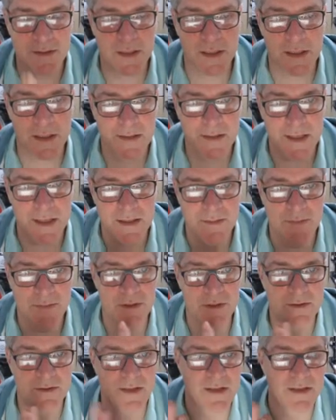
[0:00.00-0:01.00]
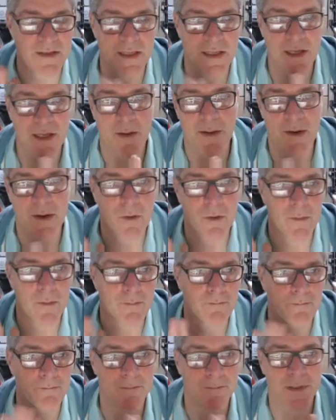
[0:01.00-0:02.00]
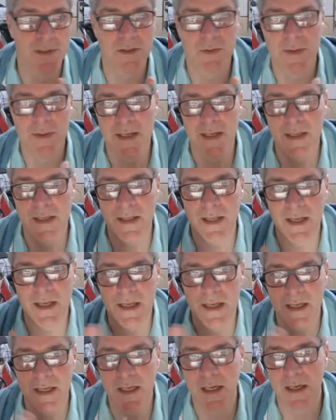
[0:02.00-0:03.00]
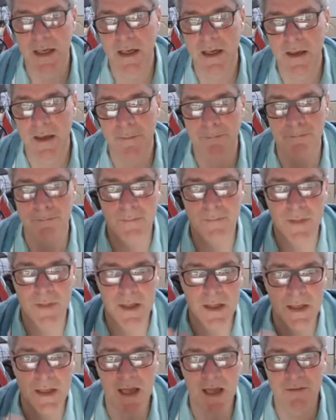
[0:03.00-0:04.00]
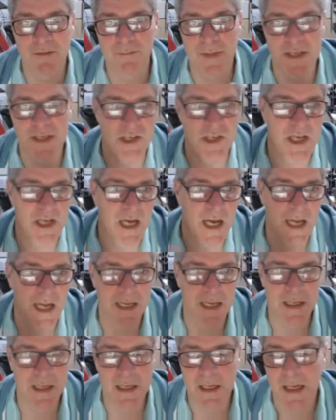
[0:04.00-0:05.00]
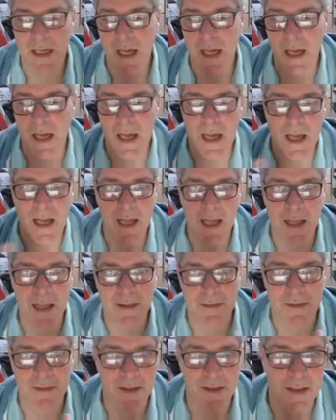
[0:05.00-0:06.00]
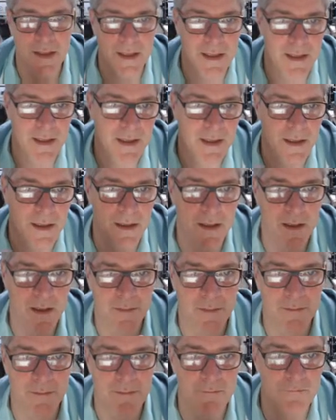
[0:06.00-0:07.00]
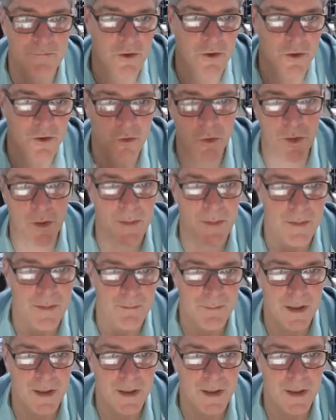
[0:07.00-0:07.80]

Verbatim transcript: uh, data processing going on between the um, FPGA and the uh, von Neumann